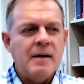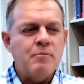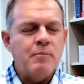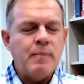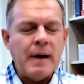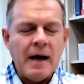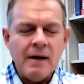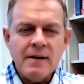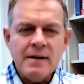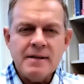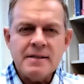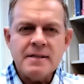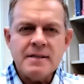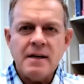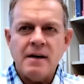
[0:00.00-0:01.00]

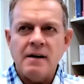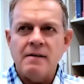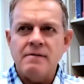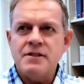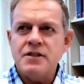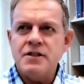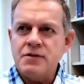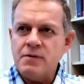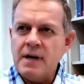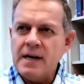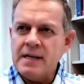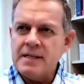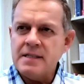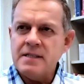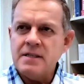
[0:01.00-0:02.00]
Balance of
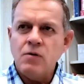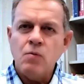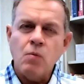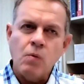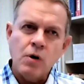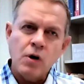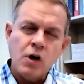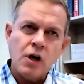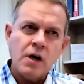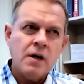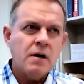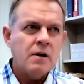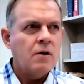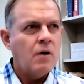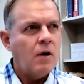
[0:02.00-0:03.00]
stress, work,
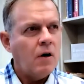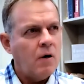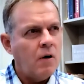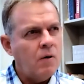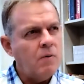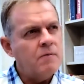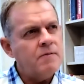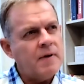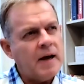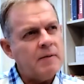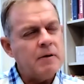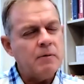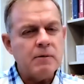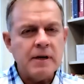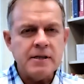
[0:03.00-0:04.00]
home,
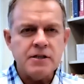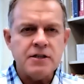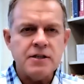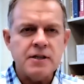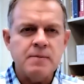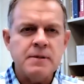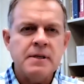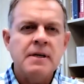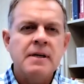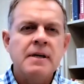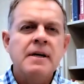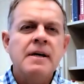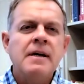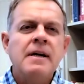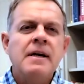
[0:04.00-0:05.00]
family, relationships.
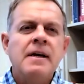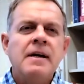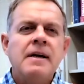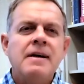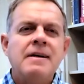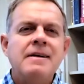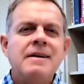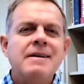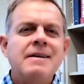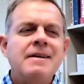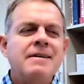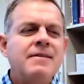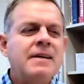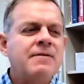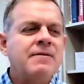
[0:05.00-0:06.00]

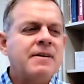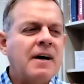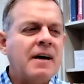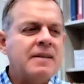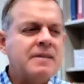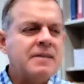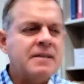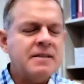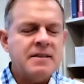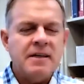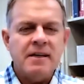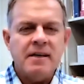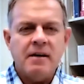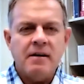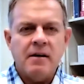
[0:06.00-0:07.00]
You've got to
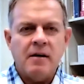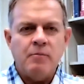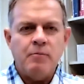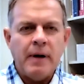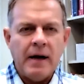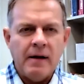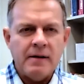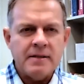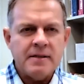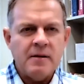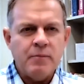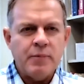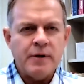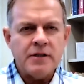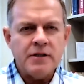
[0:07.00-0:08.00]
seek a balance
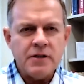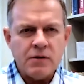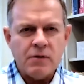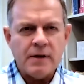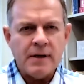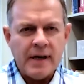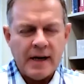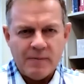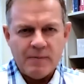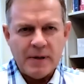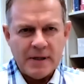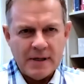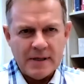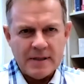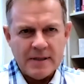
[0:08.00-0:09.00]
that brings joy and
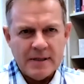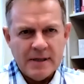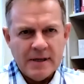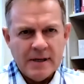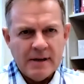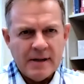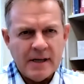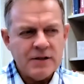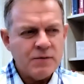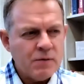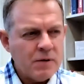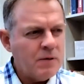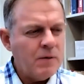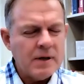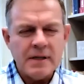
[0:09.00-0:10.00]
happiness. That's
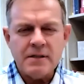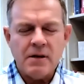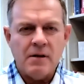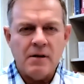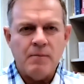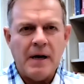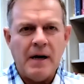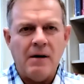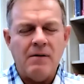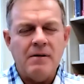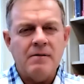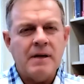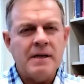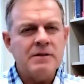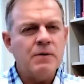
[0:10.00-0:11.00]
really what it's all about.
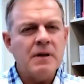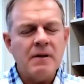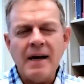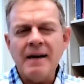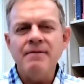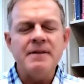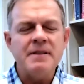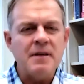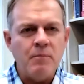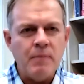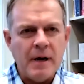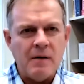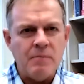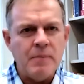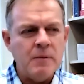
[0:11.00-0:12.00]
That's what life is
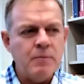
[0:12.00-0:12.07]
about.